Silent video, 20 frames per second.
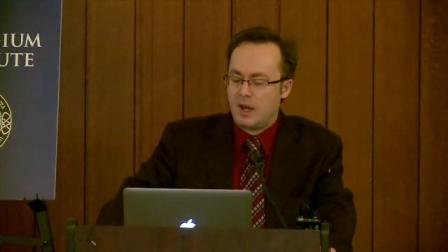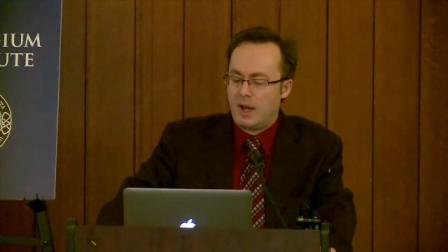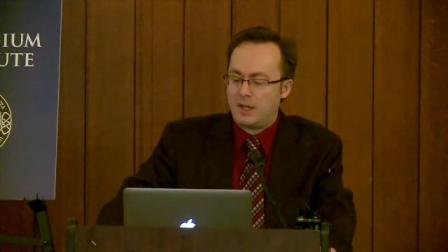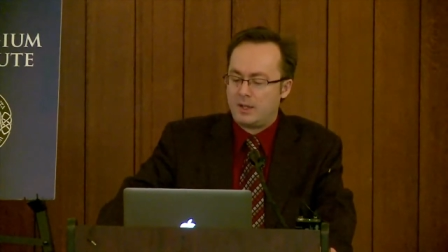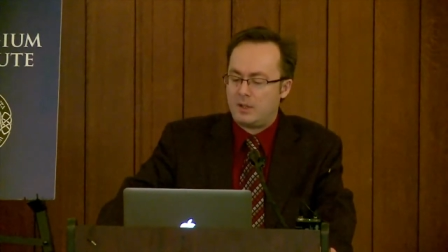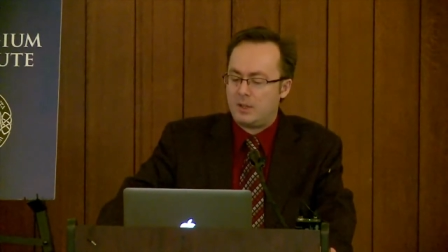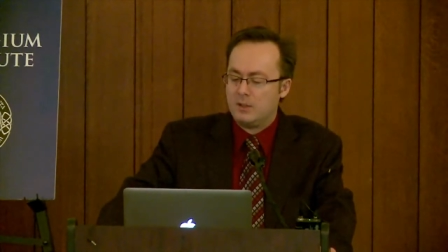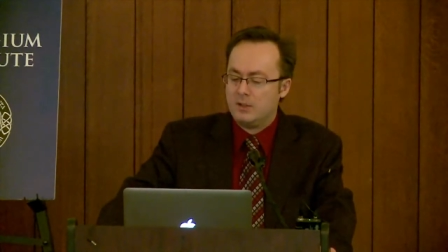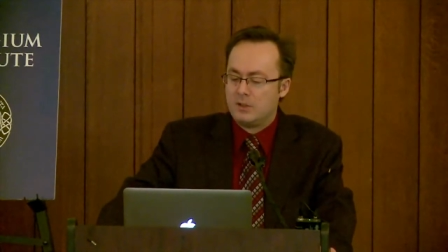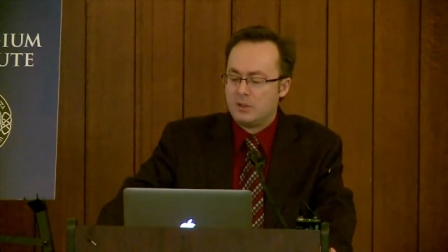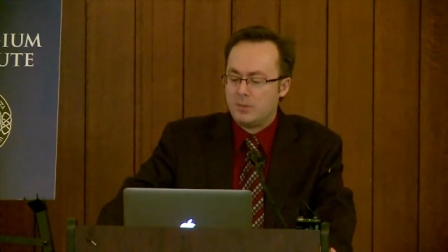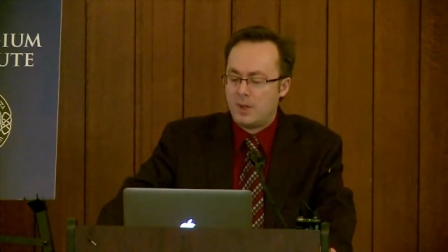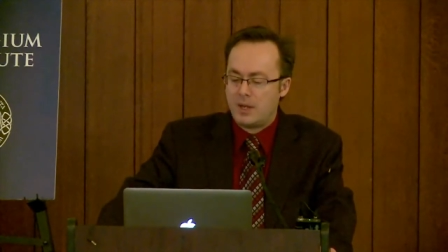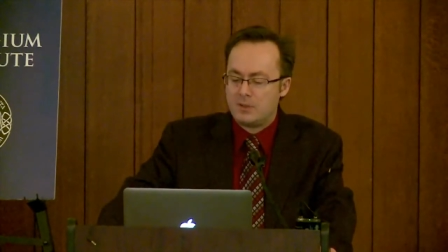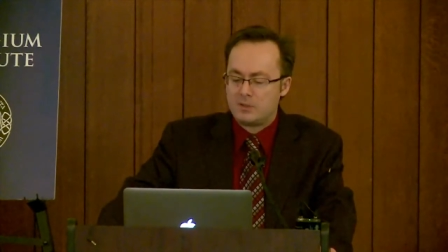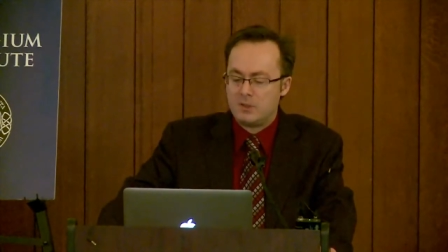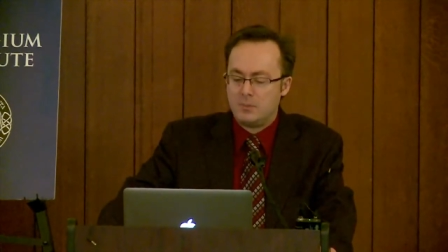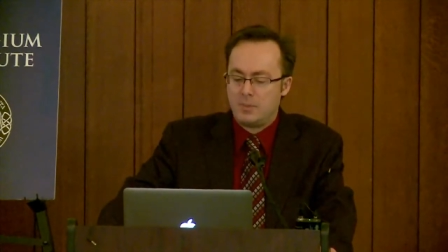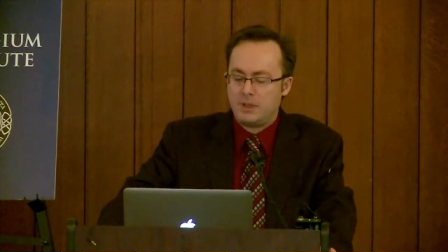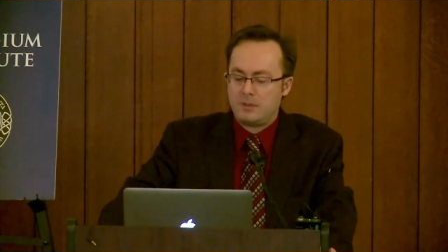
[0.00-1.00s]
I couldn't
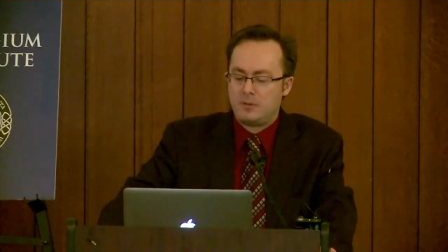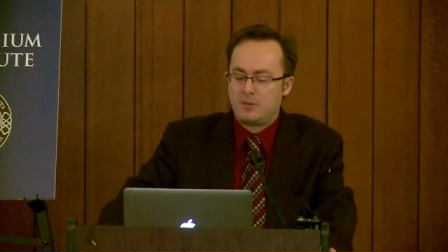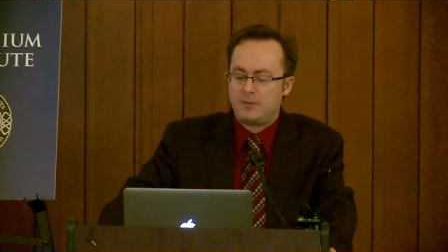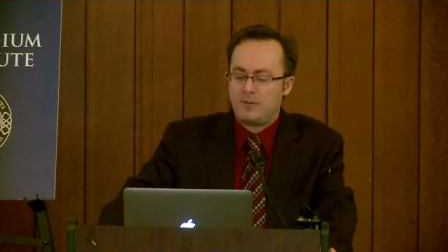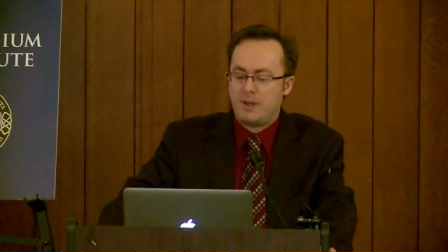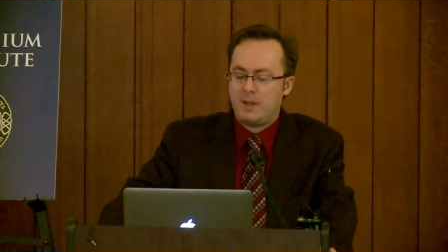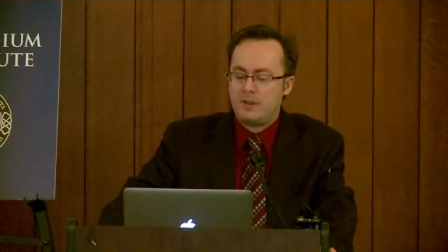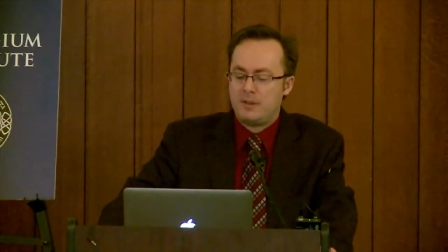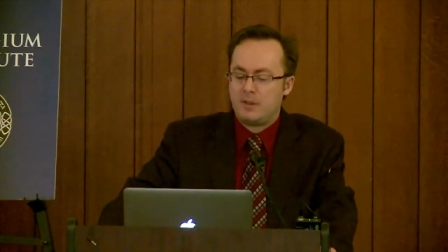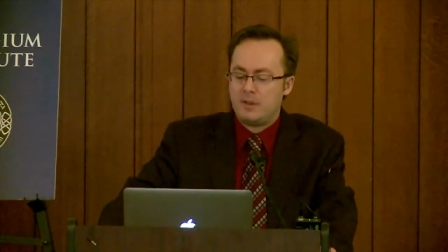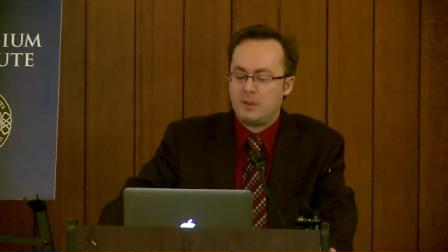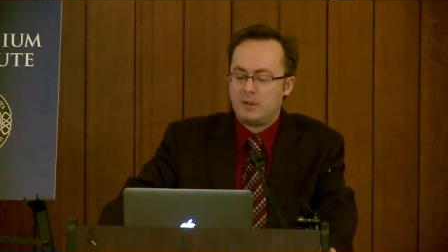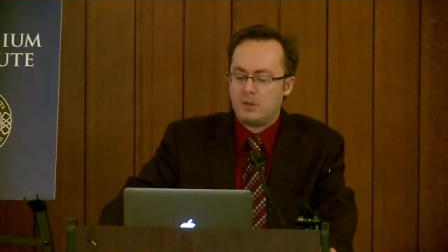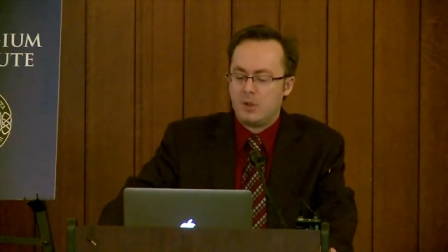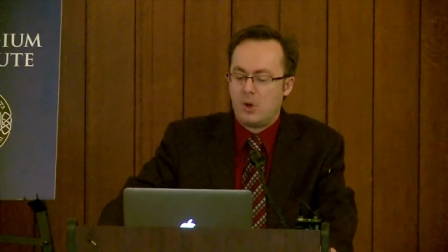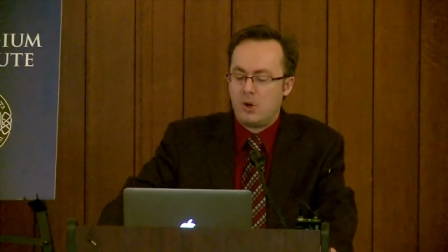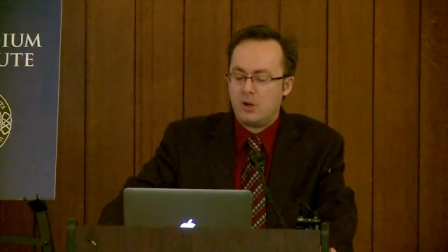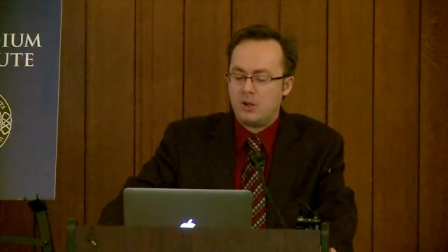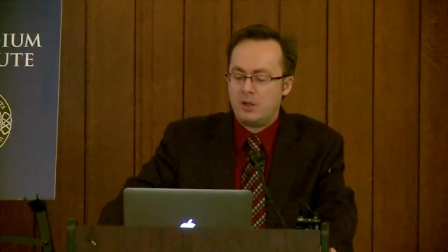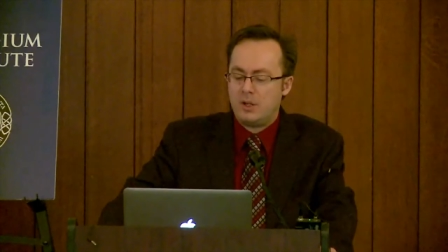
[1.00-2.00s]
imagine a better fate than a
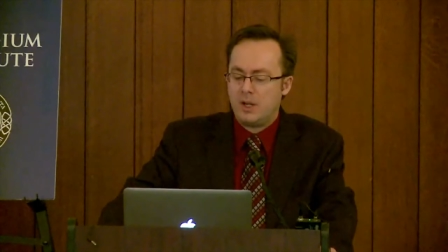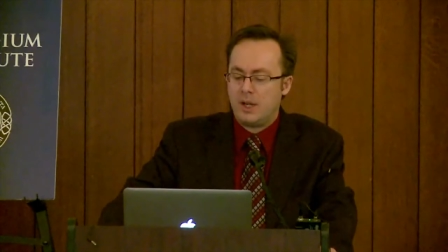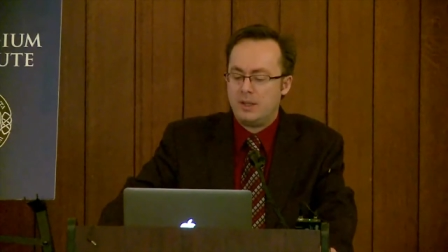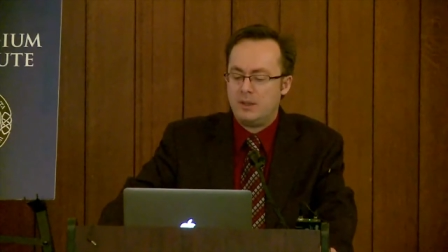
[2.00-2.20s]
long